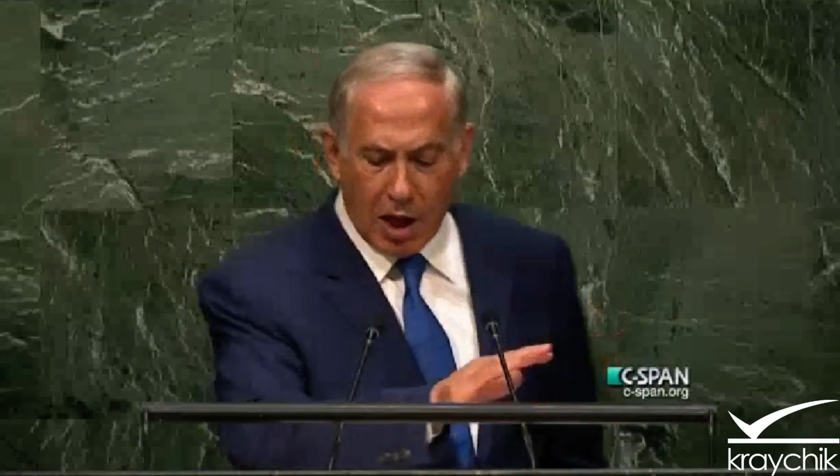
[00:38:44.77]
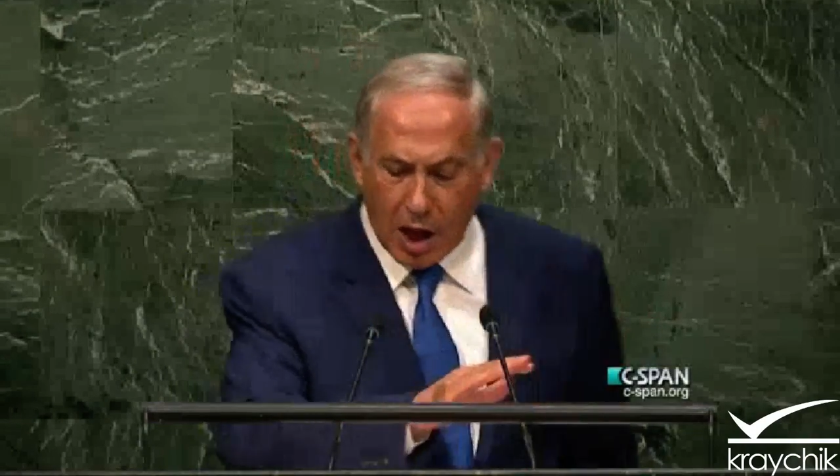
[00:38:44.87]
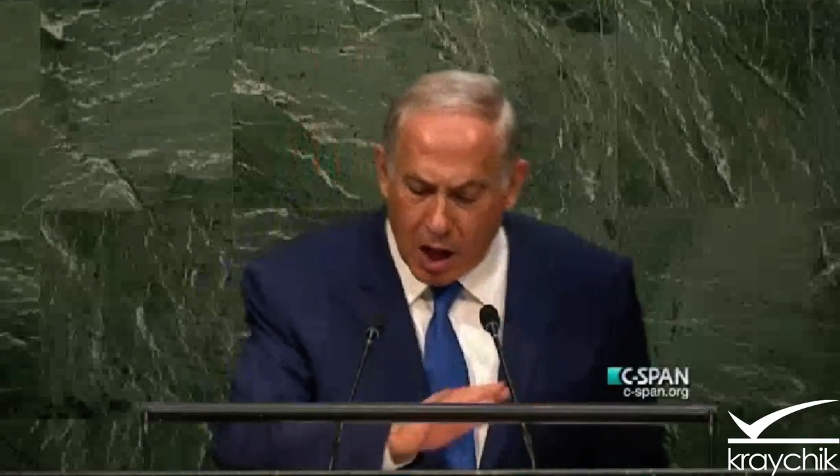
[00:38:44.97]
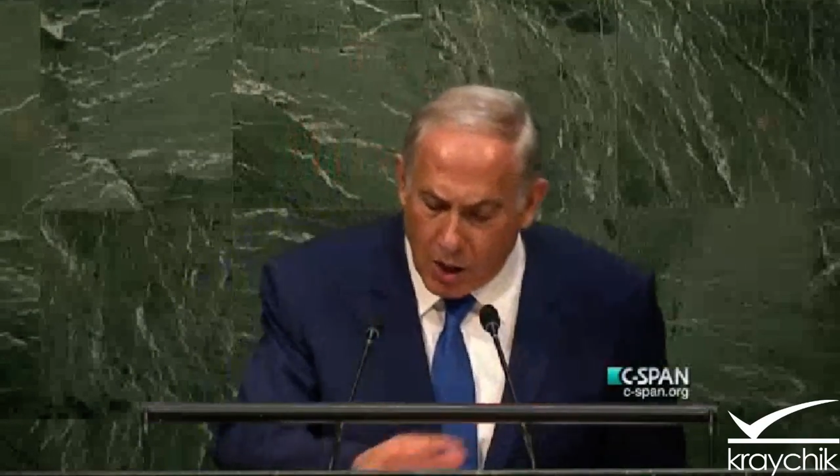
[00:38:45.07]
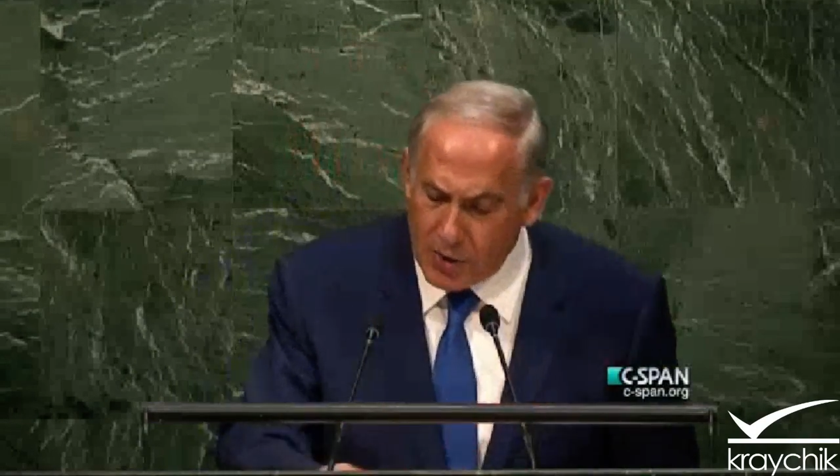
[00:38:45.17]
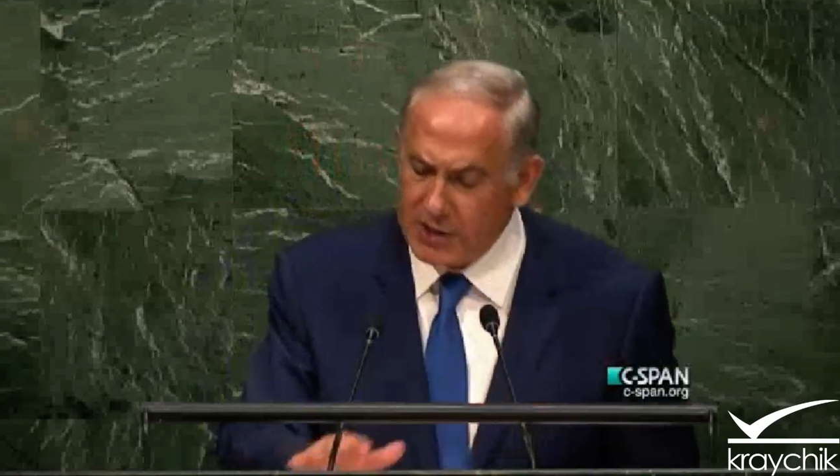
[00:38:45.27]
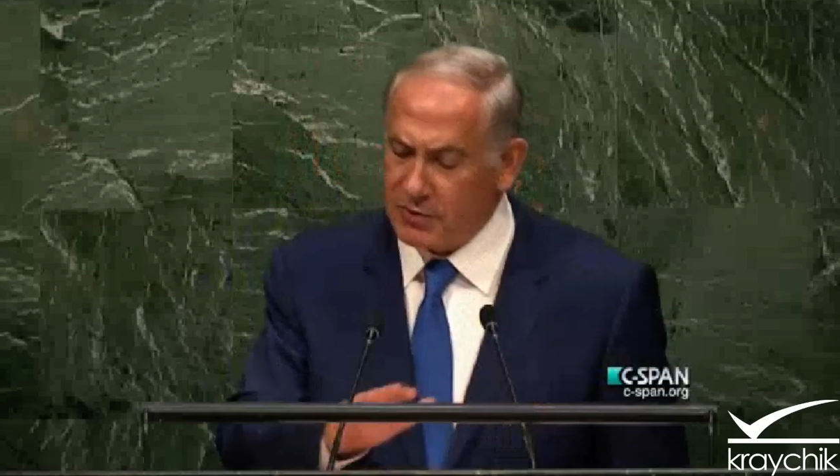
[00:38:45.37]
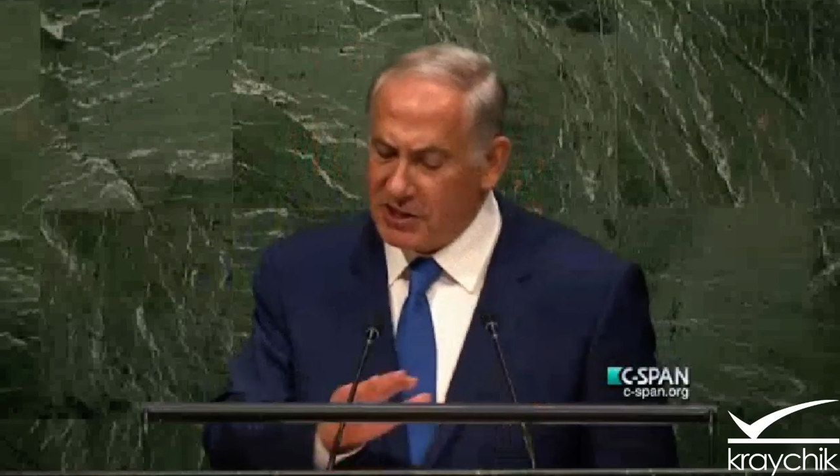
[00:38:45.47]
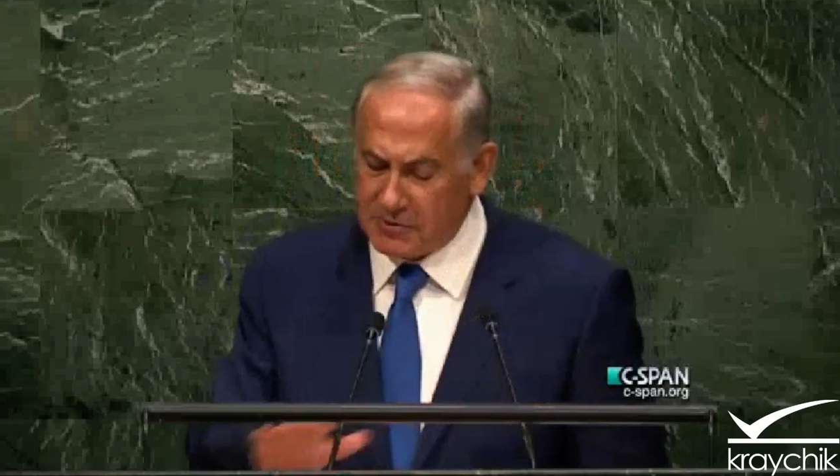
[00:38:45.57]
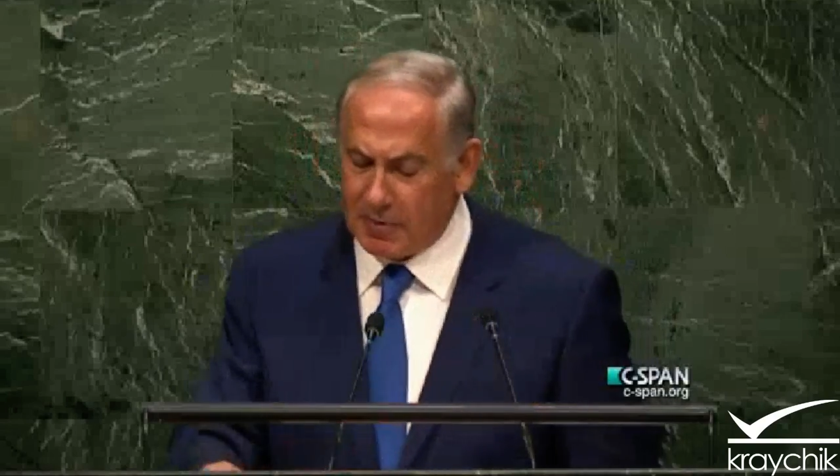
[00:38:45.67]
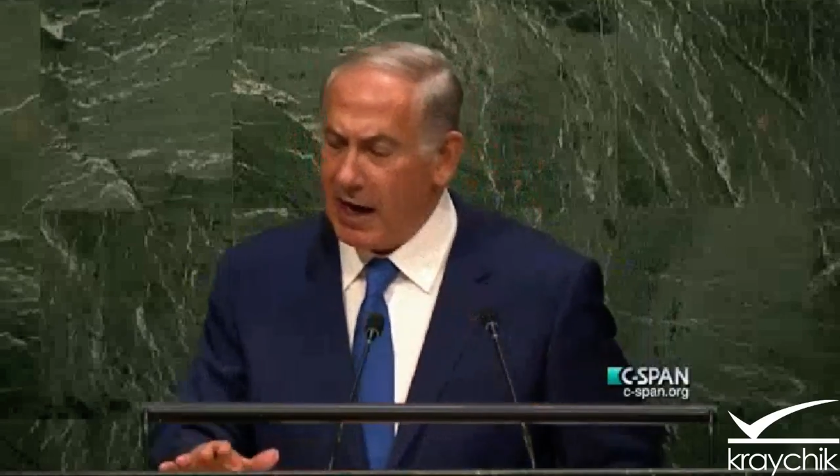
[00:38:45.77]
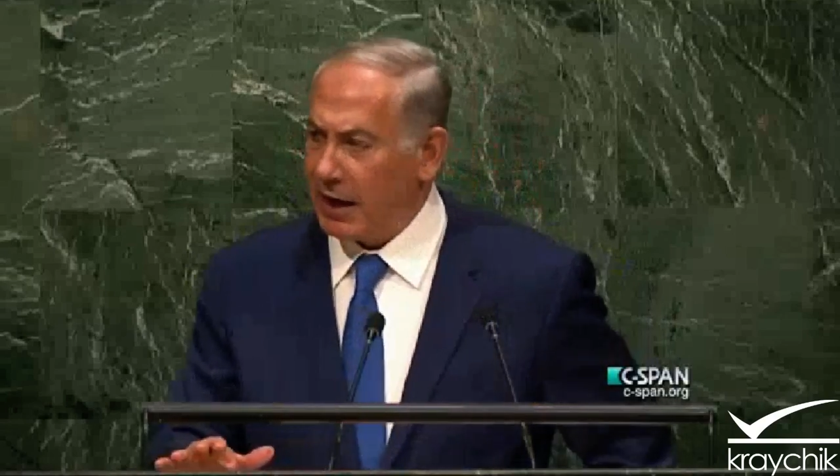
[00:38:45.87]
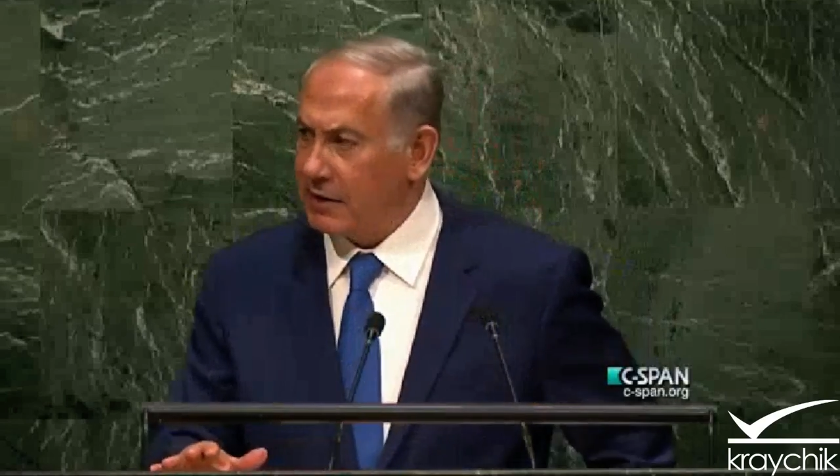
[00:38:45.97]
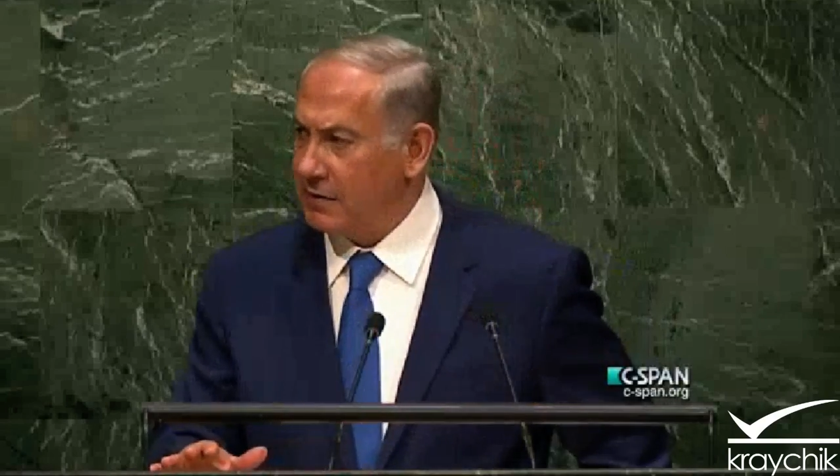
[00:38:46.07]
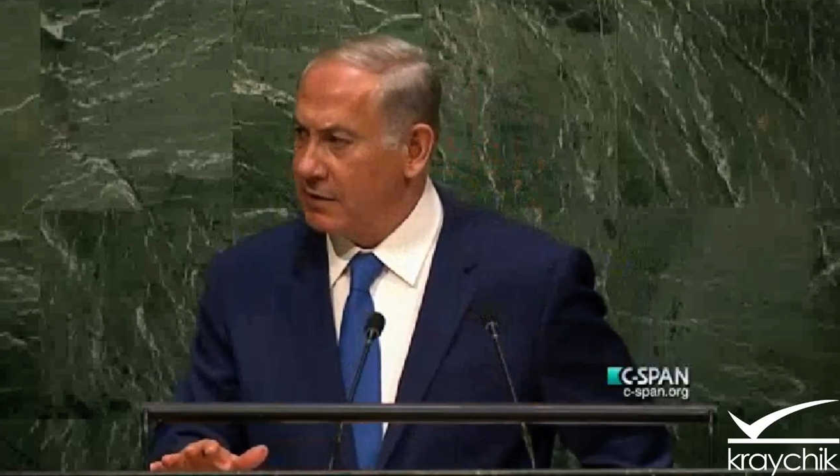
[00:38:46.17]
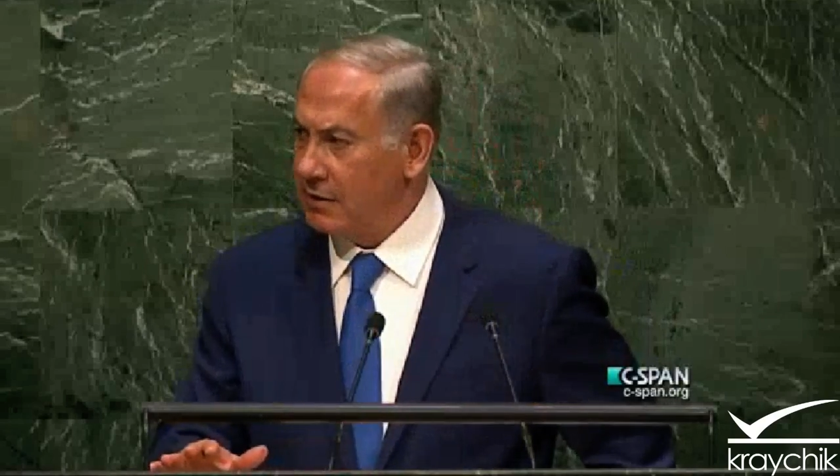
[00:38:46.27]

always respect